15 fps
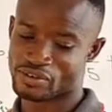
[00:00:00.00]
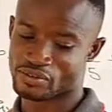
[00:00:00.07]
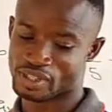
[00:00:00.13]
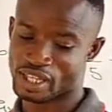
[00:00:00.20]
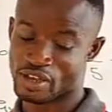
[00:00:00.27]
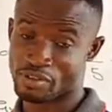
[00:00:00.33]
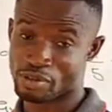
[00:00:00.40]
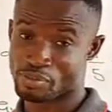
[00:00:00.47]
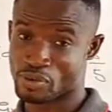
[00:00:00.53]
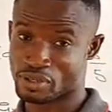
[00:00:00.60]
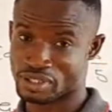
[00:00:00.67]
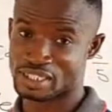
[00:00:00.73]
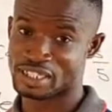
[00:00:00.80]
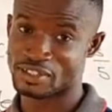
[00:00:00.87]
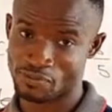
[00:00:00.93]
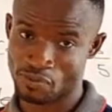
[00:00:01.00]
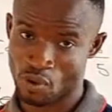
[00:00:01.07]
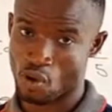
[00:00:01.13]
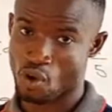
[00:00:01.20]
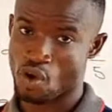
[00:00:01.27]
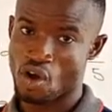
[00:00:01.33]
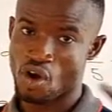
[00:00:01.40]
Then we proceed for
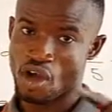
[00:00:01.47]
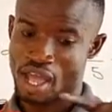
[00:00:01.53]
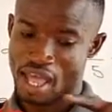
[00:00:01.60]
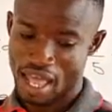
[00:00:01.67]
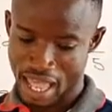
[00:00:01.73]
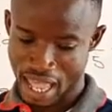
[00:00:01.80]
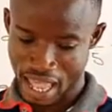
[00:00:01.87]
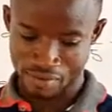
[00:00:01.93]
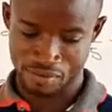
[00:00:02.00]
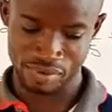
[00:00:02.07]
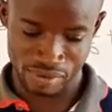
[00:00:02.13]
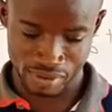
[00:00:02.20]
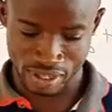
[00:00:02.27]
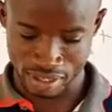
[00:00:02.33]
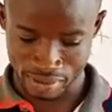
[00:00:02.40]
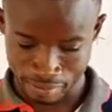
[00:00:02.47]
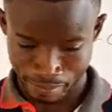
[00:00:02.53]
everything.